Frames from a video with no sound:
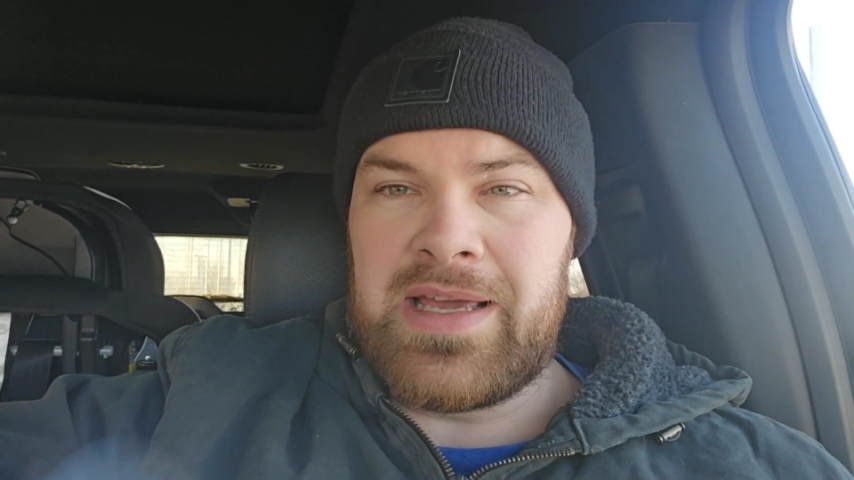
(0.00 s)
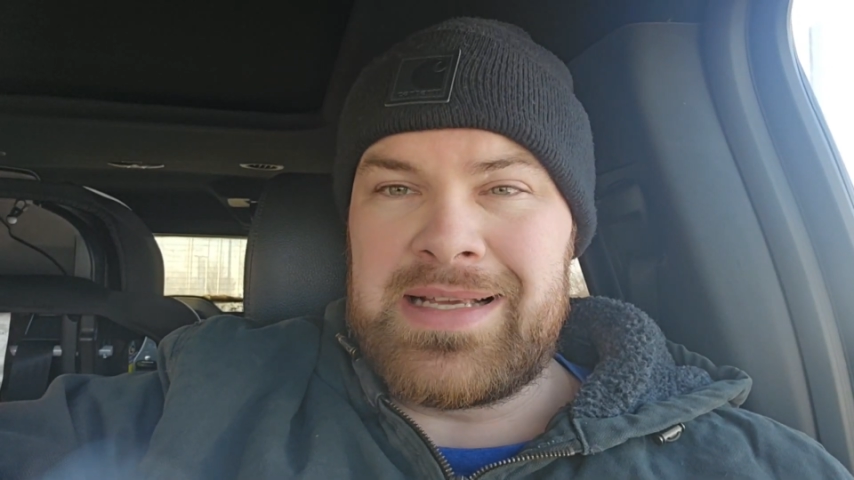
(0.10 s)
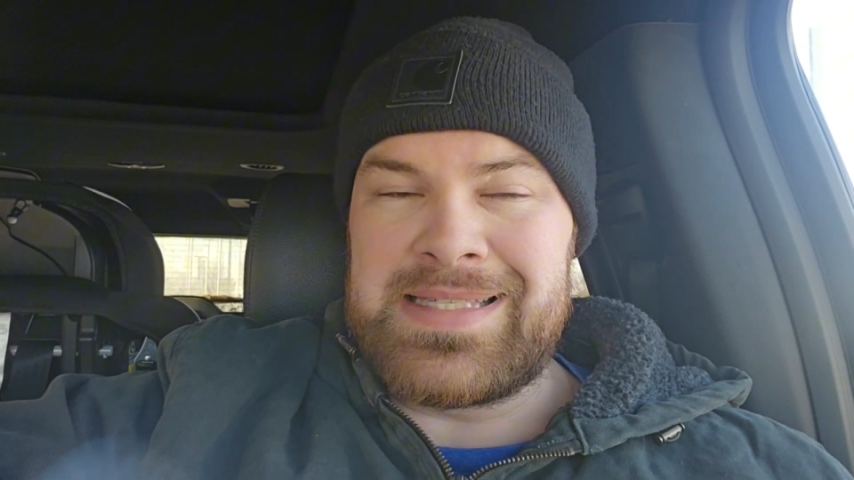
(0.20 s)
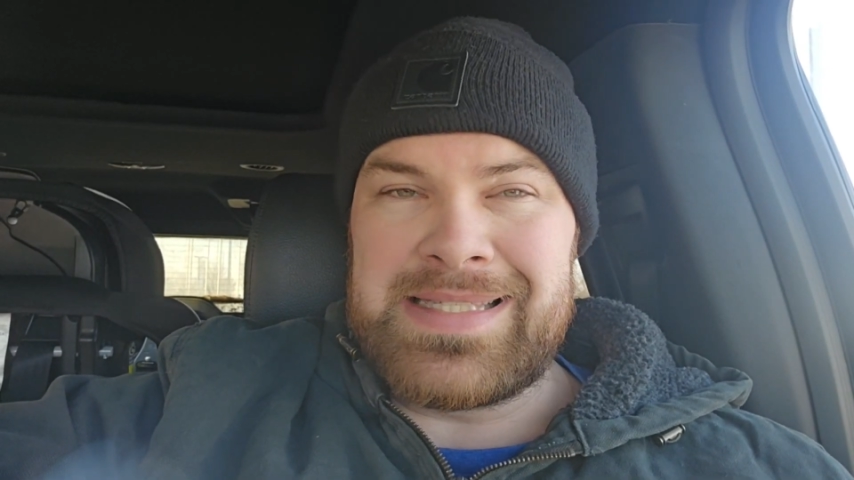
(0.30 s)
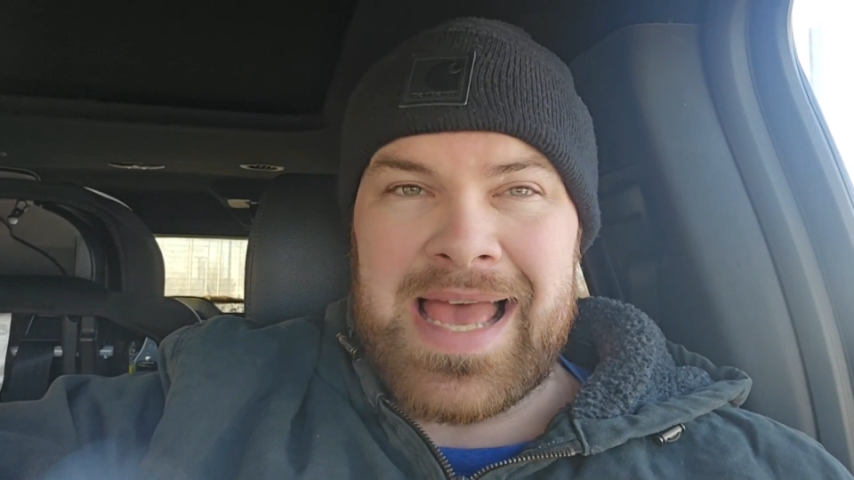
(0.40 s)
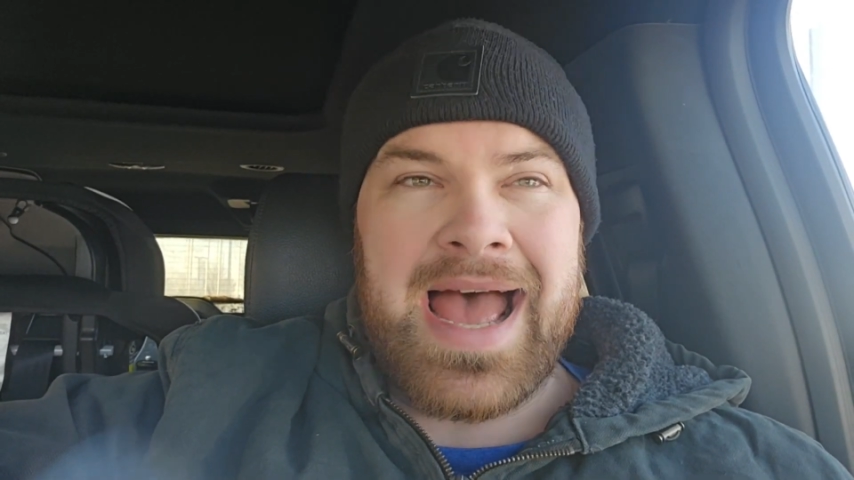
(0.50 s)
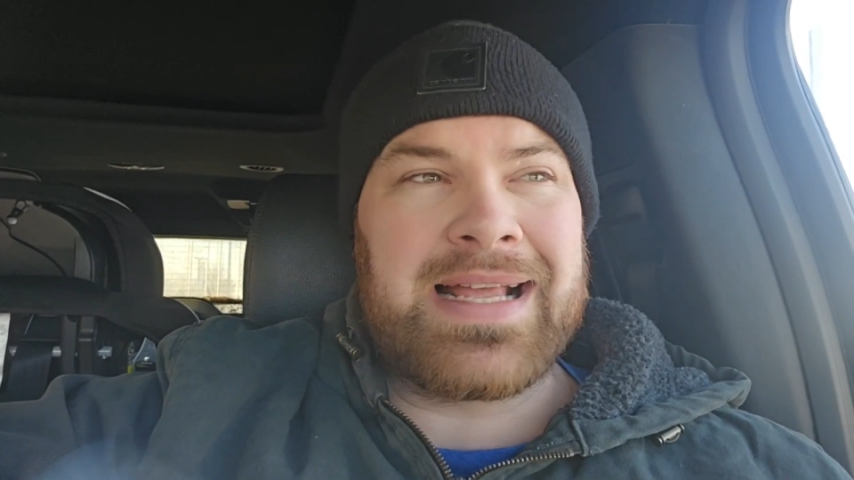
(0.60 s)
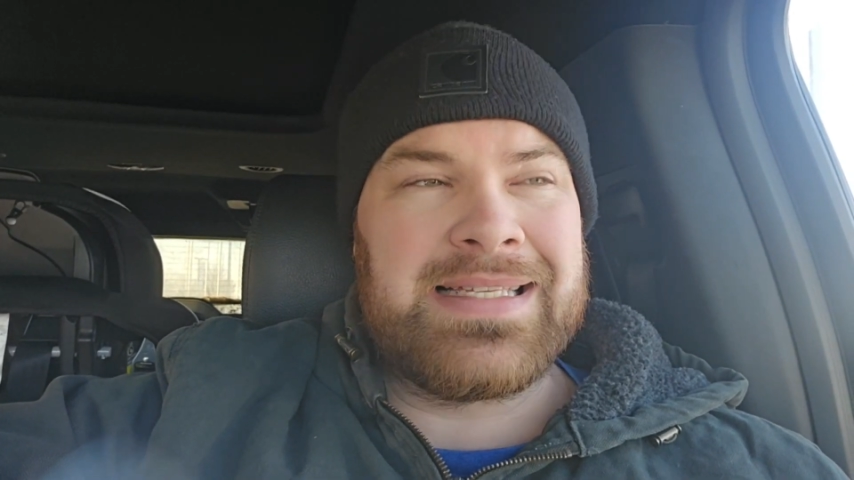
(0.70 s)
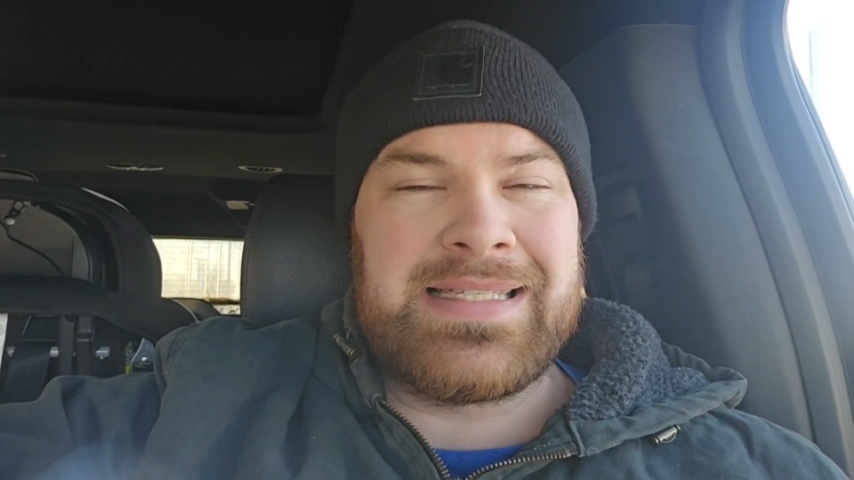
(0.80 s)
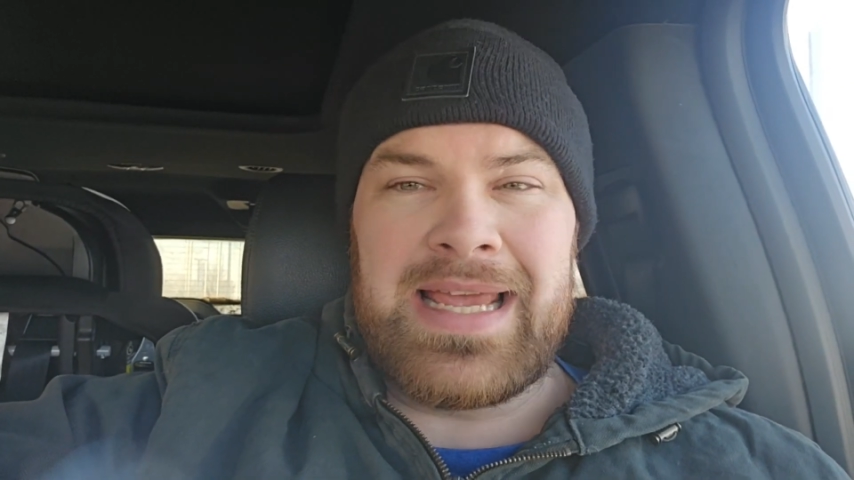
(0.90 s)

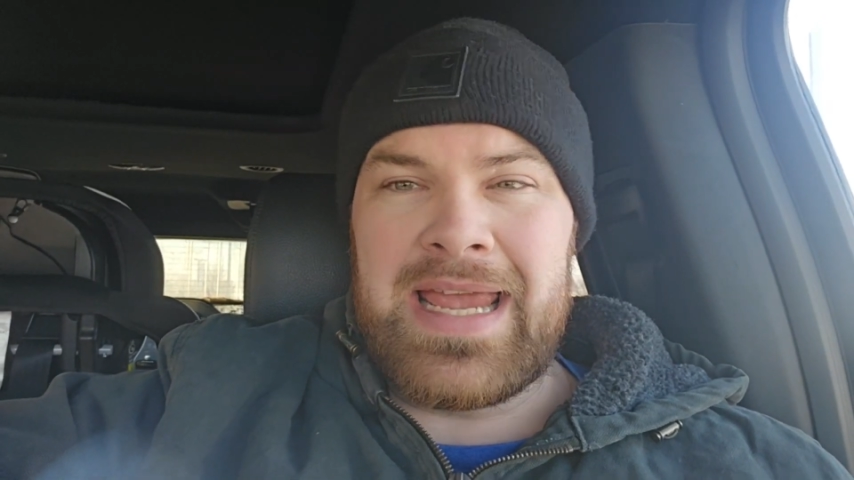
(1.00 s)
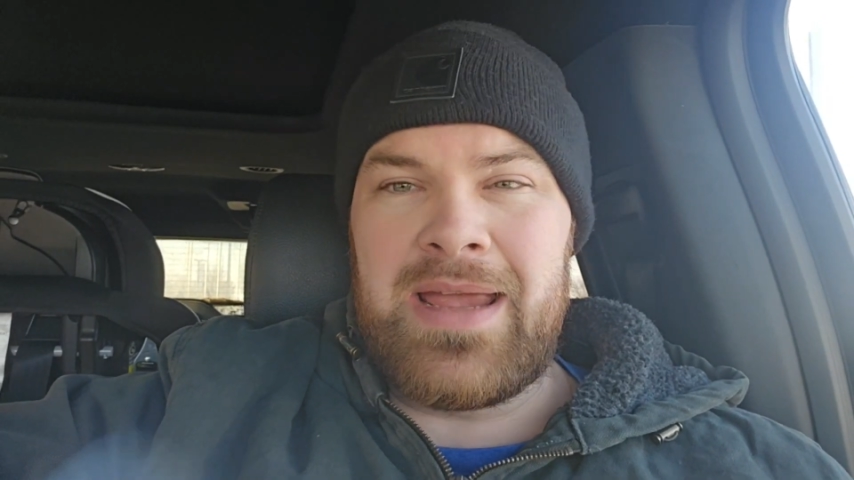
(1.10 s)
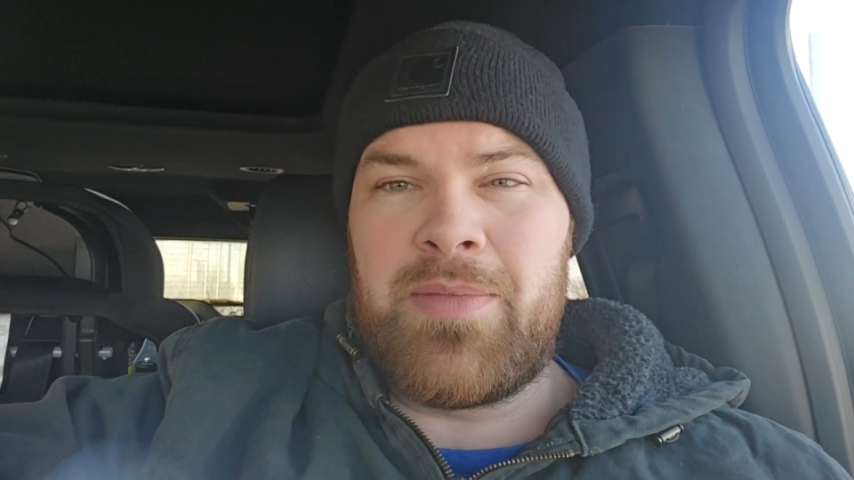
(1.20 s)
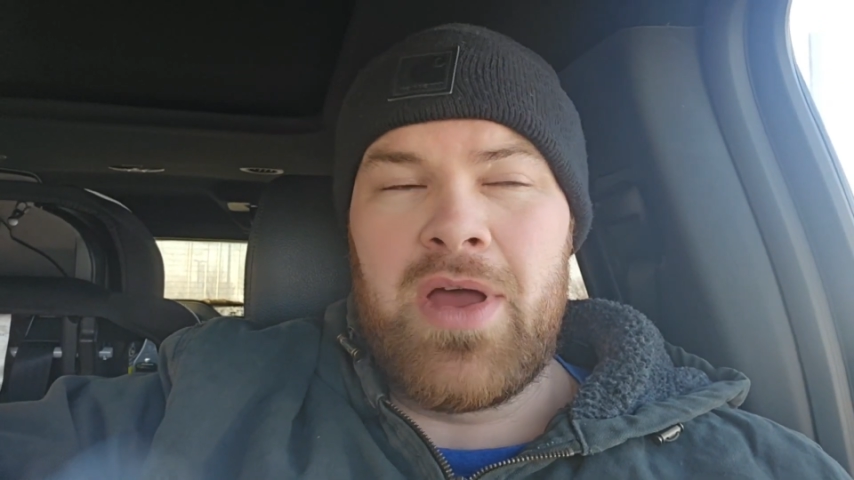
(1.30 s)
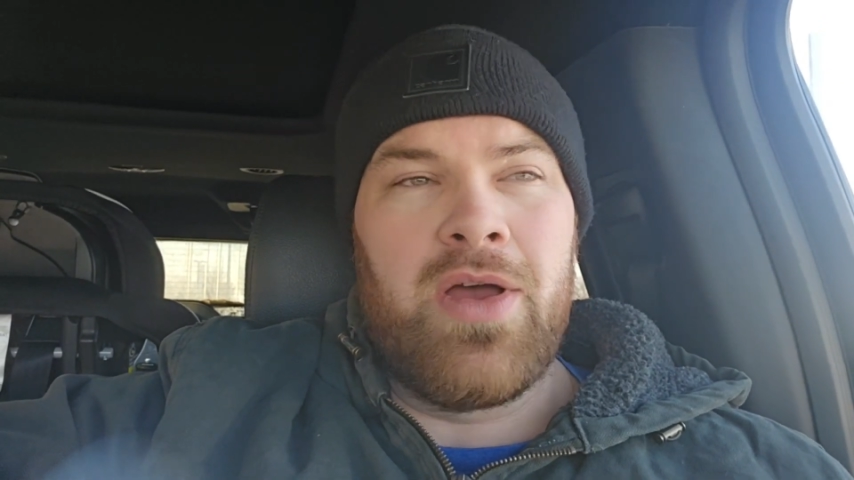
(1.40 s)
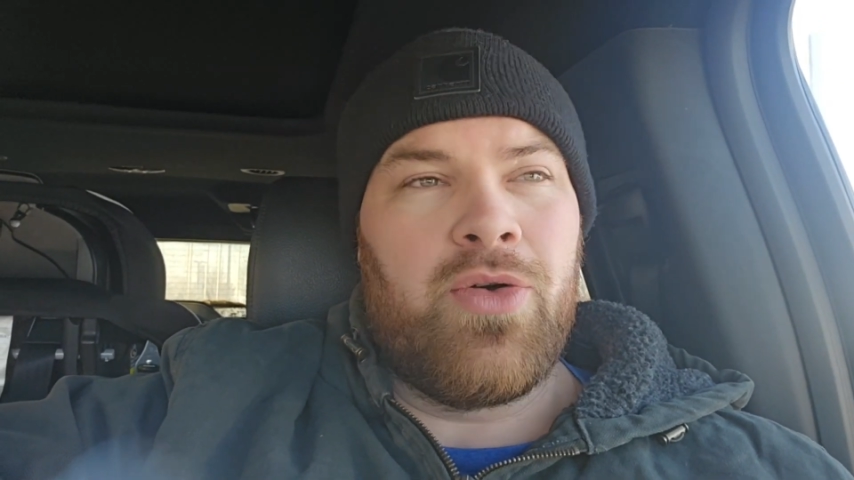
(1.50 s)
exact same